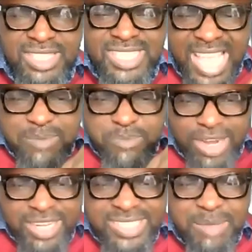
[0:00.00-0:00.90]
Is there a
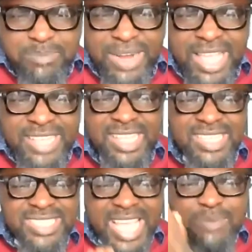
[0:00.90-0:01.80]
policy in place?
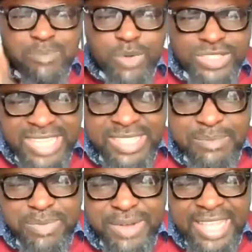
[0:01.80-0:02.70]
Is there a process
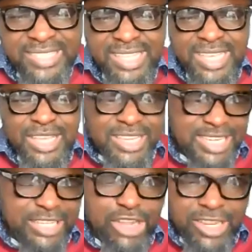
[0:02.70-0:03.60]
in place?
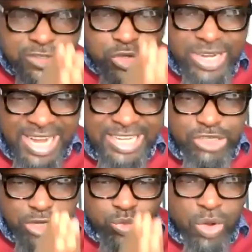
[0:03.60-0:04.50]
They just told her,
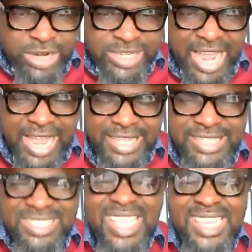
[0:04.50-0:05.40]
they just warned her.
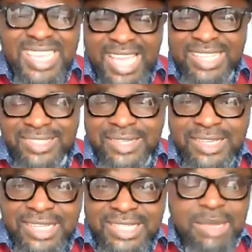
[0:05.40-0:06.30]
Say yes.
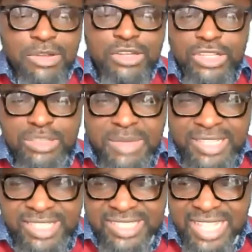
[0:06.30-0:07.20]
Say, but the
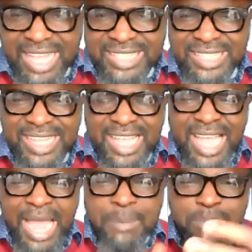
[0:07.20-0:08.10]
ultimate is that
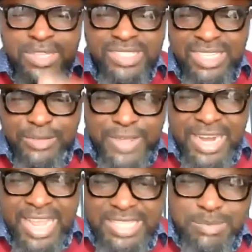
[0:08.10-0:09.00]
I'm busy, the
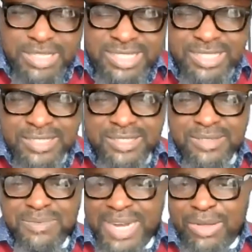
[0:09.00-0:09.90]
father is busy.
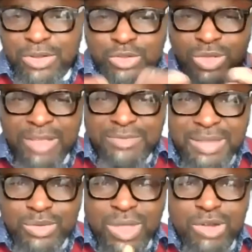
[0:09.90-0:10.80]
When are we going to have
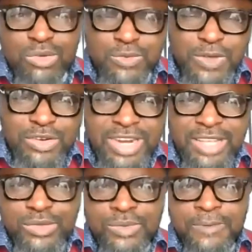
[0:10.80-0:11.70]
time to go and look for
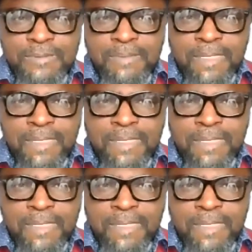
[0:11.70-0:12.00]
another school?